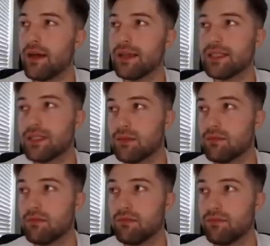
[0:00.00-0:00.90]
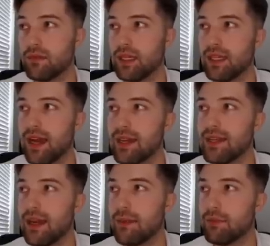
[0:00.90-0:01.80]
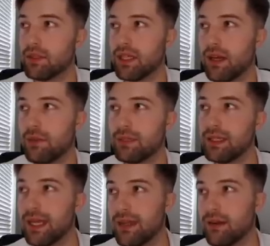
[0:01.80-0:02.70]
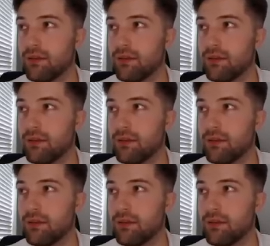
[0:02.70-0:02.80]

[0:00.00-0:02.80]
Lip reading: It's like 99% up to date.